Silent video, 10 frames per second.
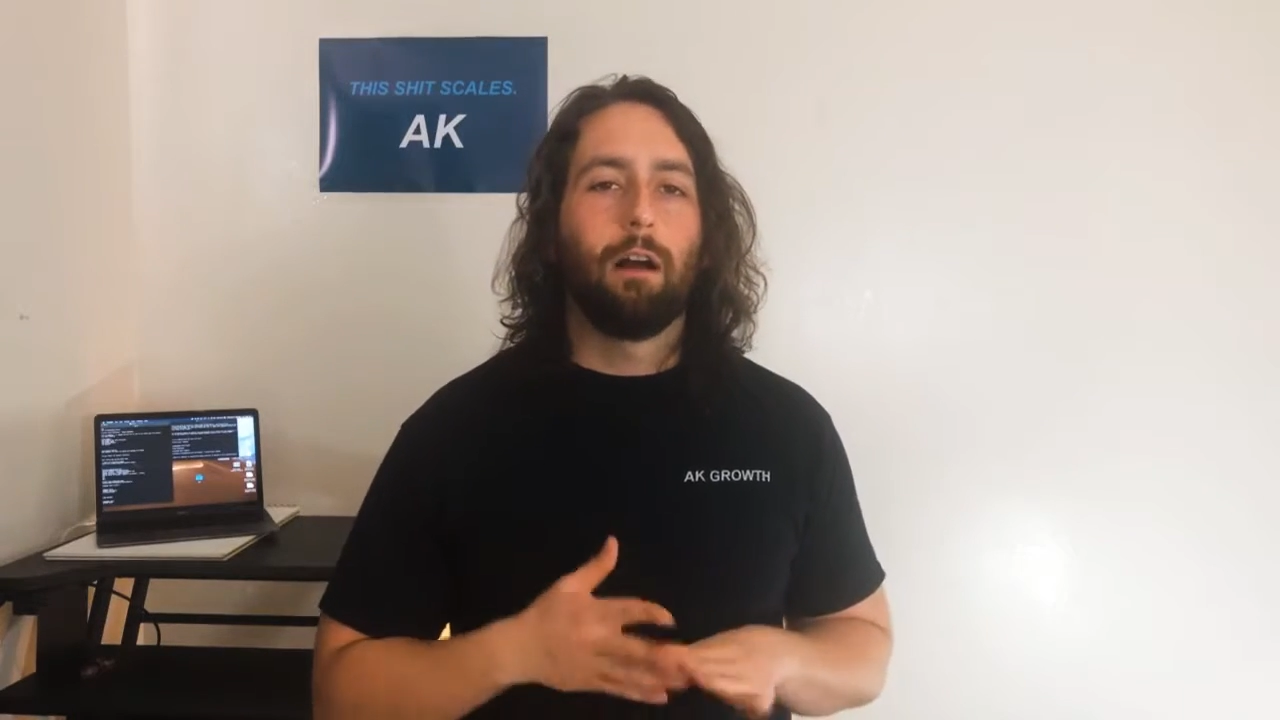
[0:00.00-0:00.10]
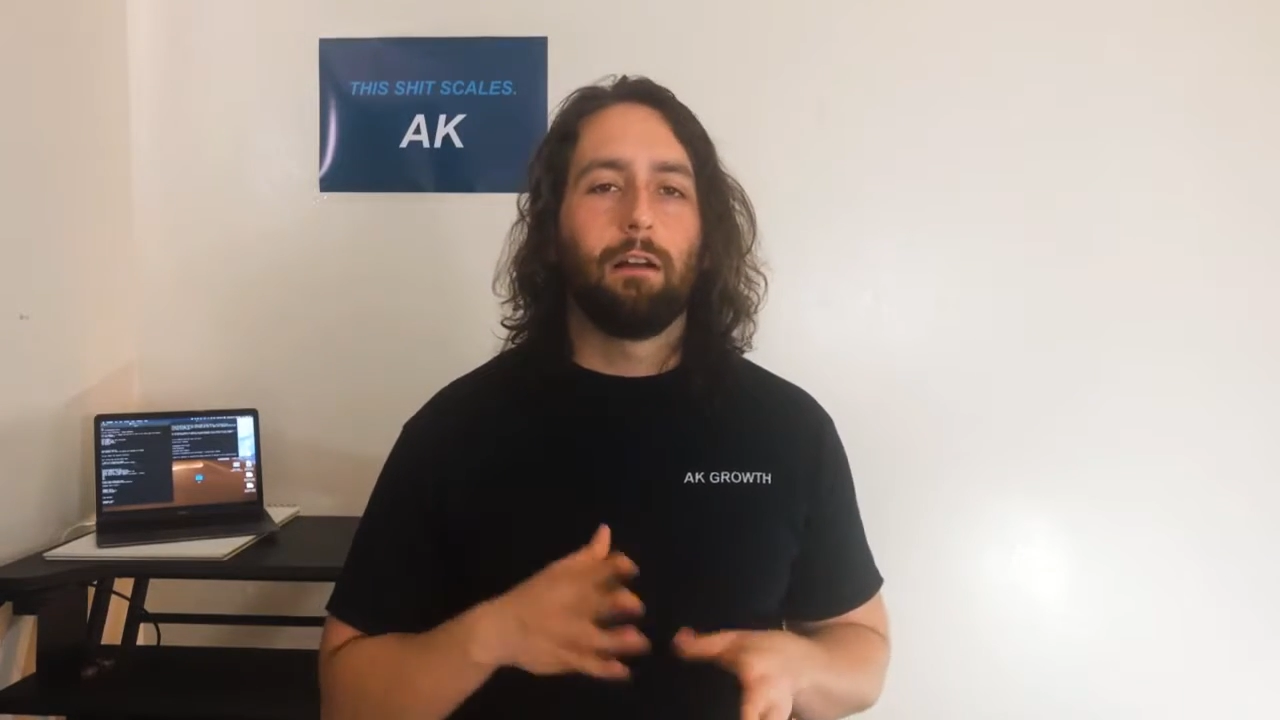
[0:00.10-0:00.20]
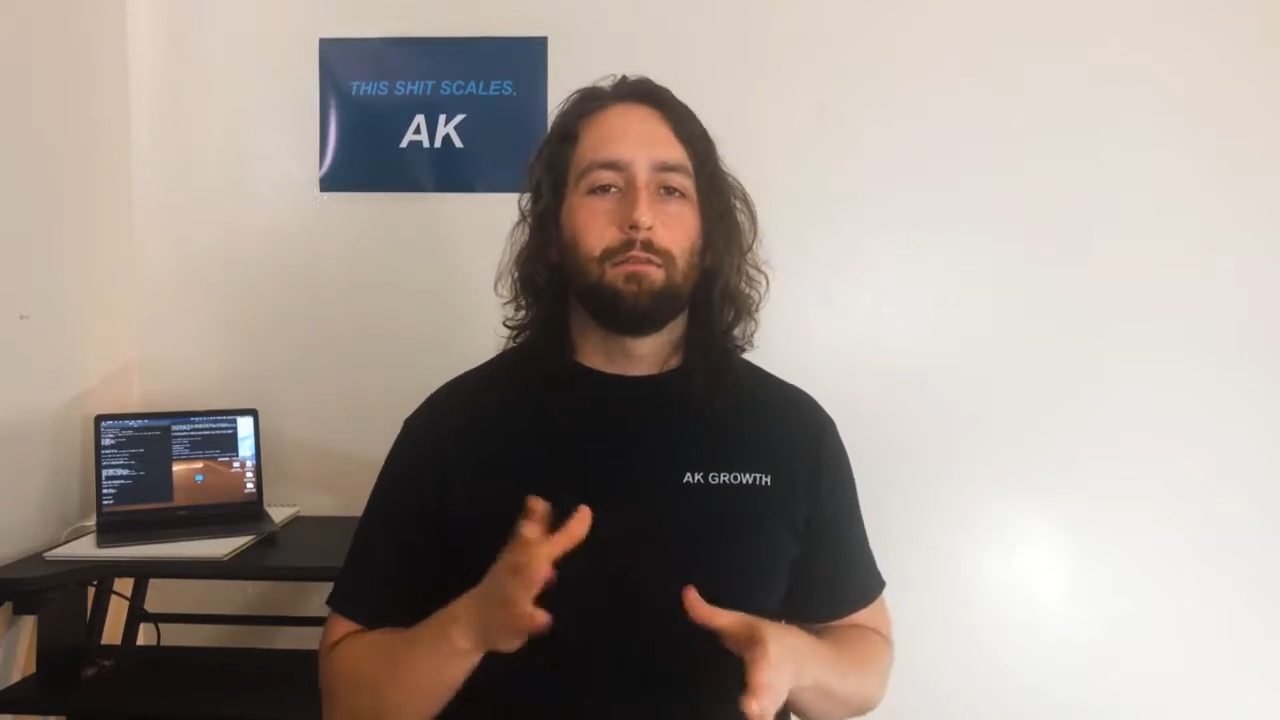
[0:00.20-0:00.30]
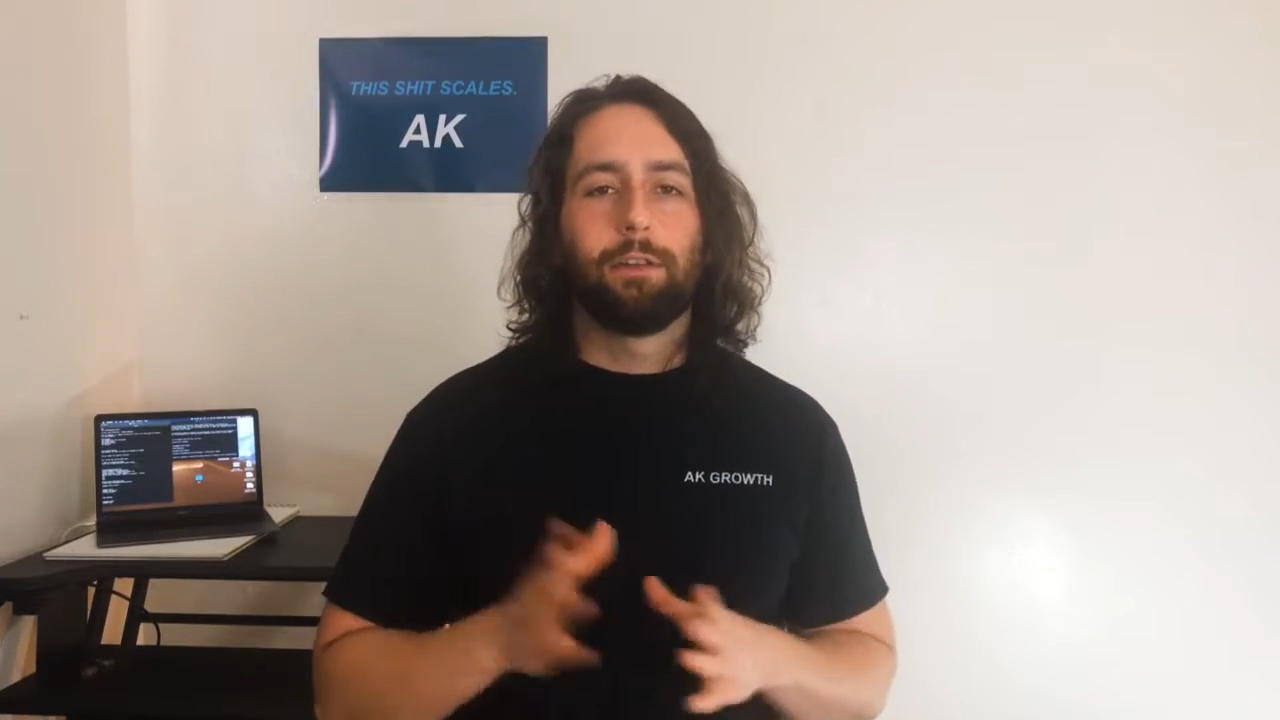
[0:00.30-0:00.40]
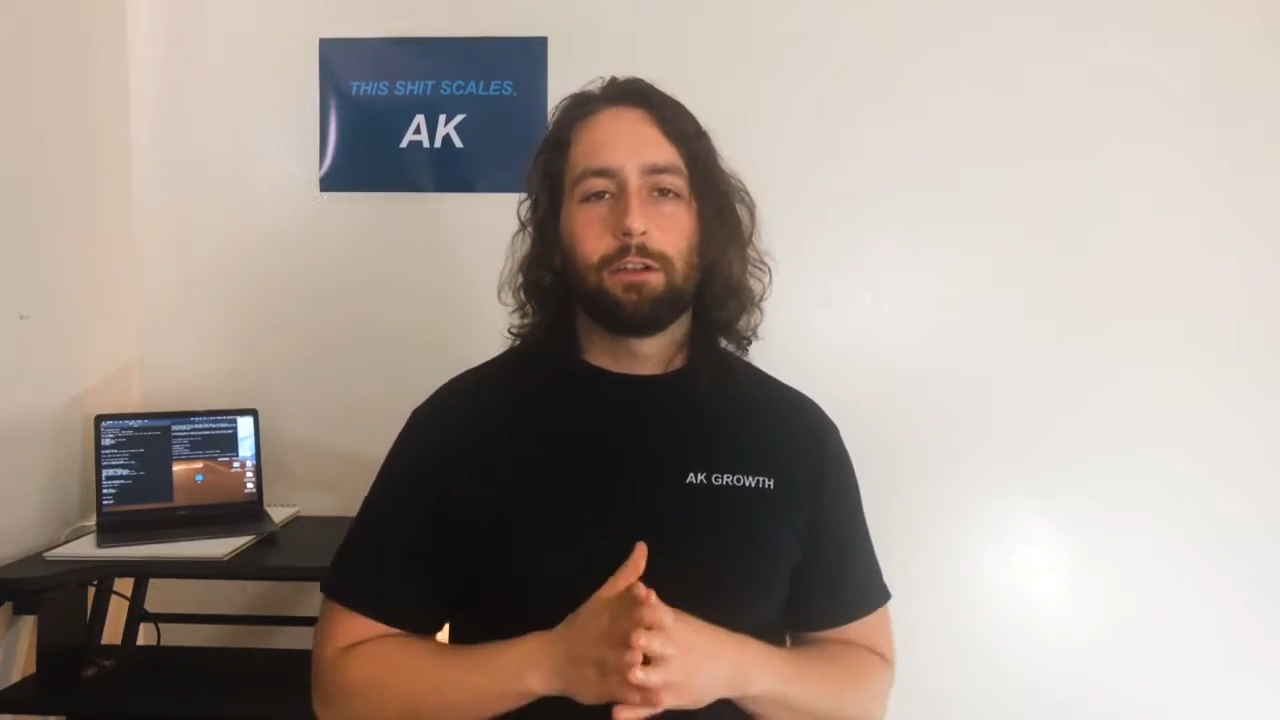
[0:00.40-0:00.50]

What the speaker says: while